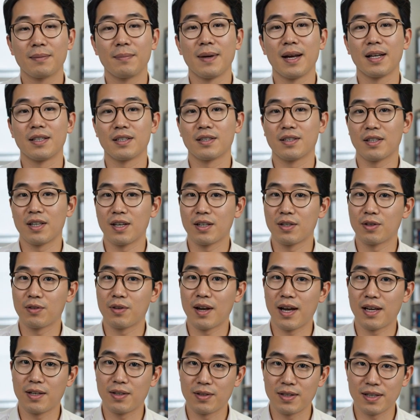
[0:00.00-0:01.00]
patched kernel
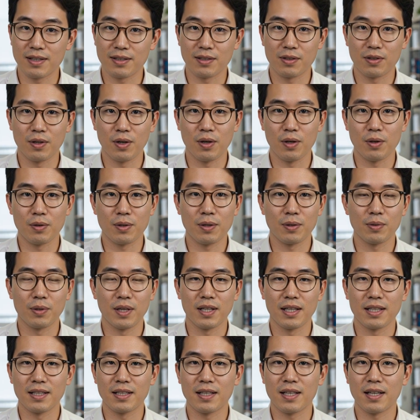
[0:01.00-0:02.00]
actually installed and
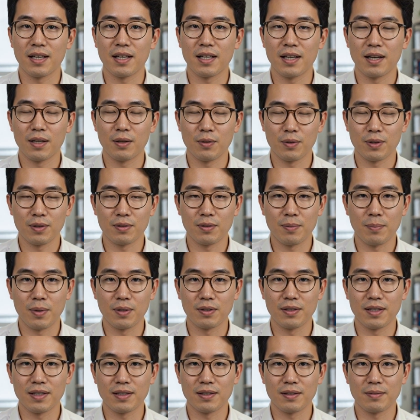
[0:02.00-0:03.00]
running, which for
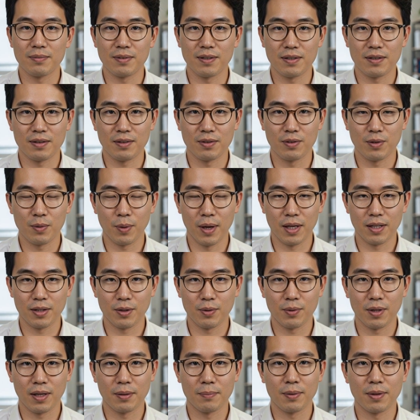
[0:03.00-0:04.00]
most systems requires a
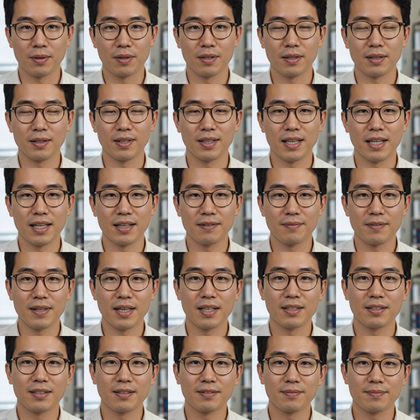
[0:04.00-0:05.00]
reboot to take
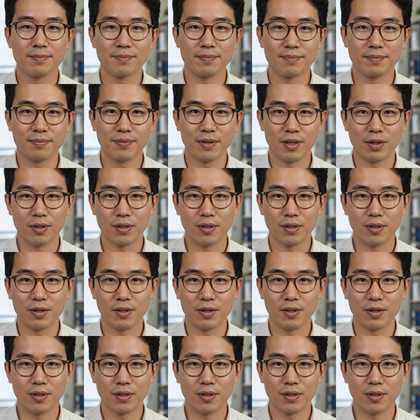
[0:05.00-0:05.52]
effect. Though